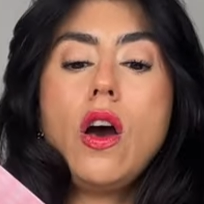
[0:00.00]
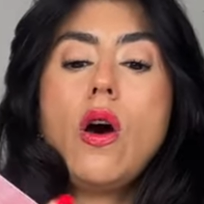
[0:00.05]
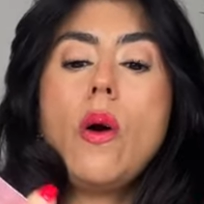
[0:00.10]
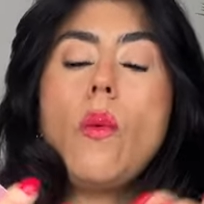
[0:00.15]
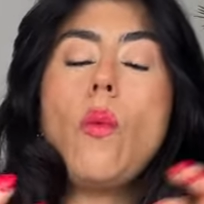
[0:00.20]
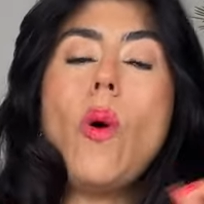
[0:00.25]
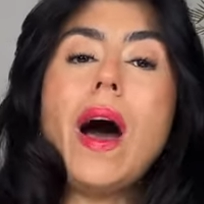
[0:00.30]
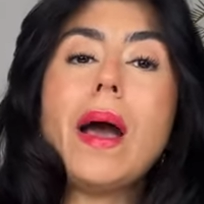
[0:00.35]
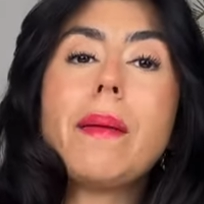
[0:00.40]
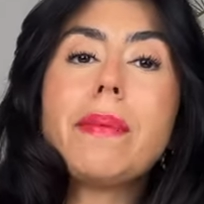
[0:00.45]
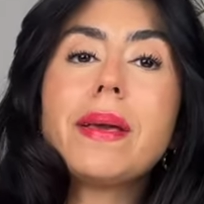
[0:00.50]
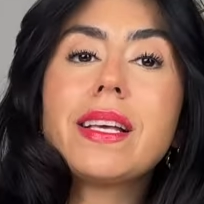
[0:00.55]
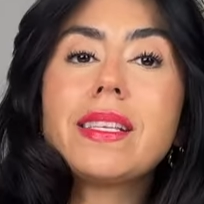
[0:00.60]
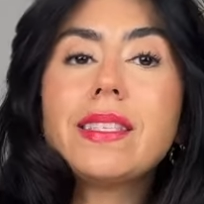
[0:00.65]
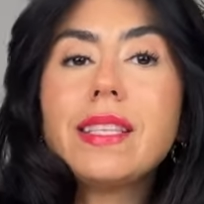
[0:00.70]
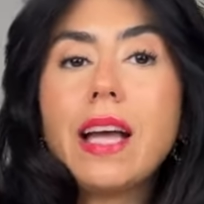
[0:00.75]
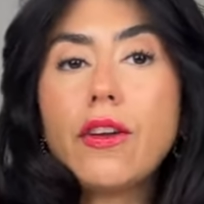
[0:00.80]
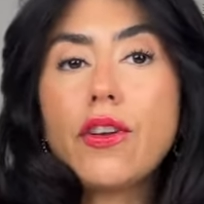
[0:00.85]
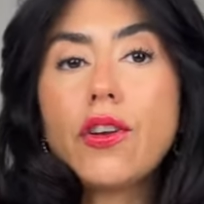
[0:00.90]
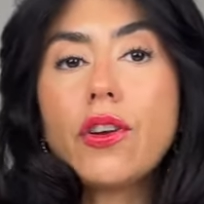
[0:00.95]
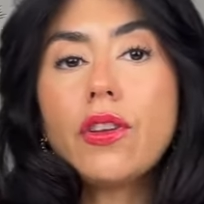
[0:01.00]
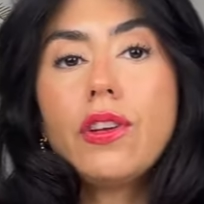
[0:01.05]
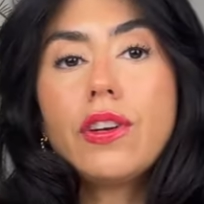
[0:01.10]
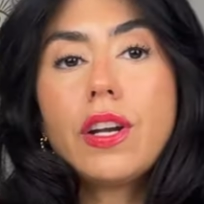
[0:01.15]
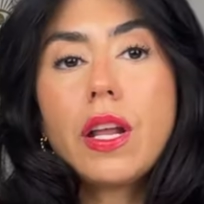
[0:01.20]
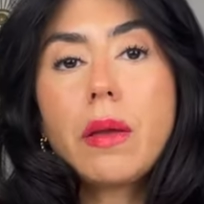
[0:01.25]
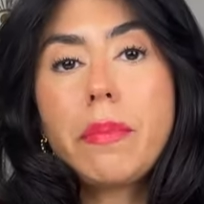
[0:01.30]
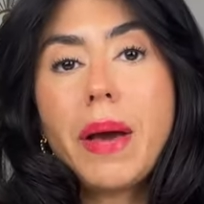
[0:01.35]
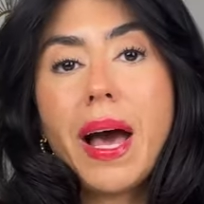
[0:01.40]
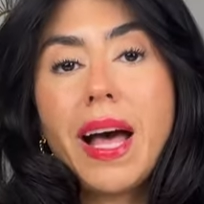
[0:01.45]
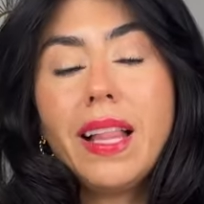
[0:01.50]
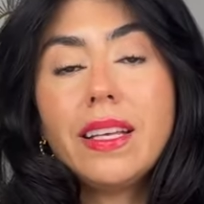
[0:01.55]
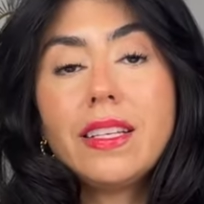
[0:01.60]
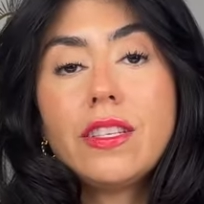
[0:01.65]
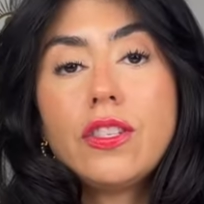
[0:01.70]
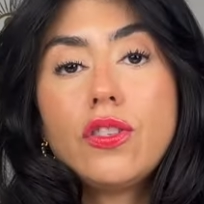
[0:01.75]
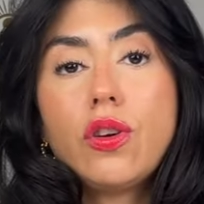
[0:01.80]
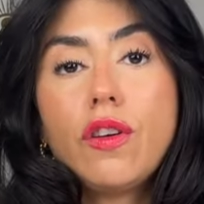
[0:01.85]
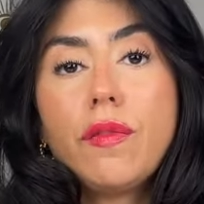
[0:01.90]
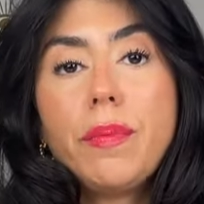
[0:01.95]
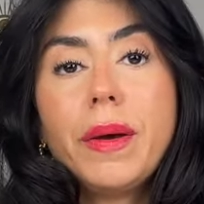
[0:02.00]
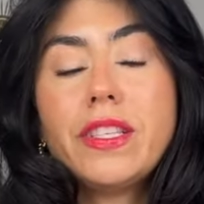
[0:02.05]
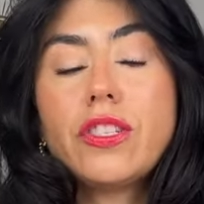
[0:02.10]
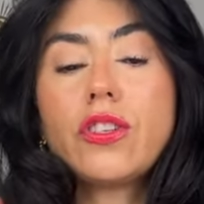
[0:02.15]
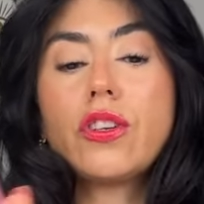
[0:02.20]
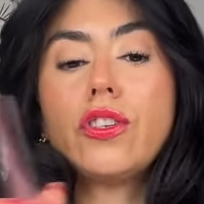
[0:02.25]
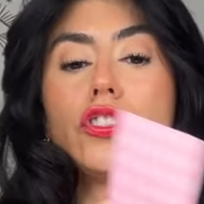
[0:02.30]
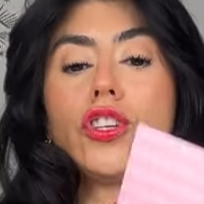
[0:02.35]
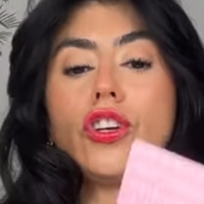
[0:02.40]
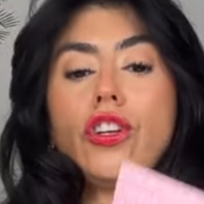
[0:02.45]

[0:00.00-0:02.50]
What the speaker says: Why? Because now you're learning balance, Two of Pentacles.